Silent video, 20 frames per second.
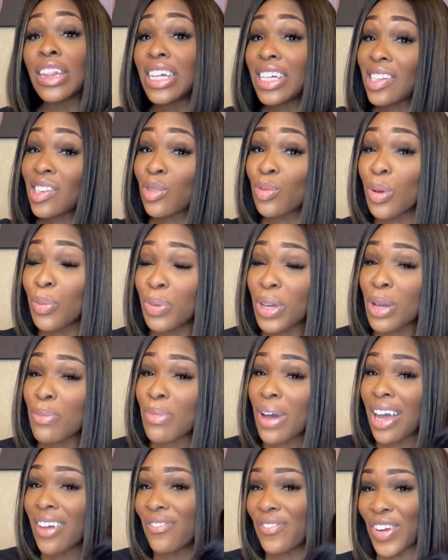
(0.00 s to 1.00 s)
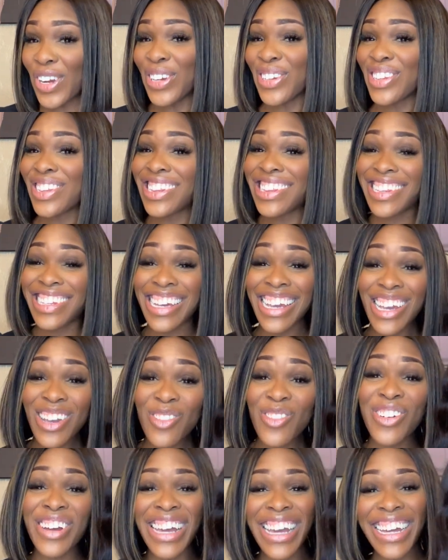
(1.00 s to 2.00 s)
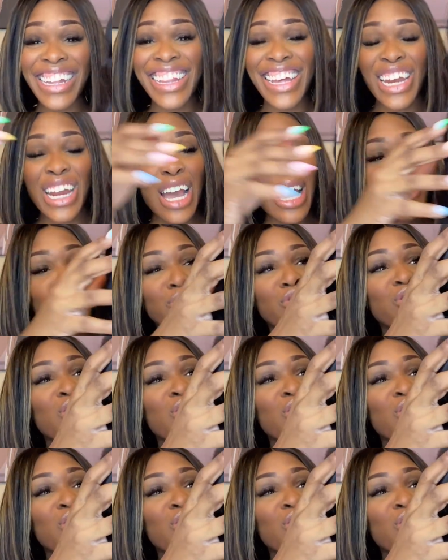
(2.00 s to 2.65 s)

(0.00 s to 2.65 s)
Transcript: this will be my first T wig that I am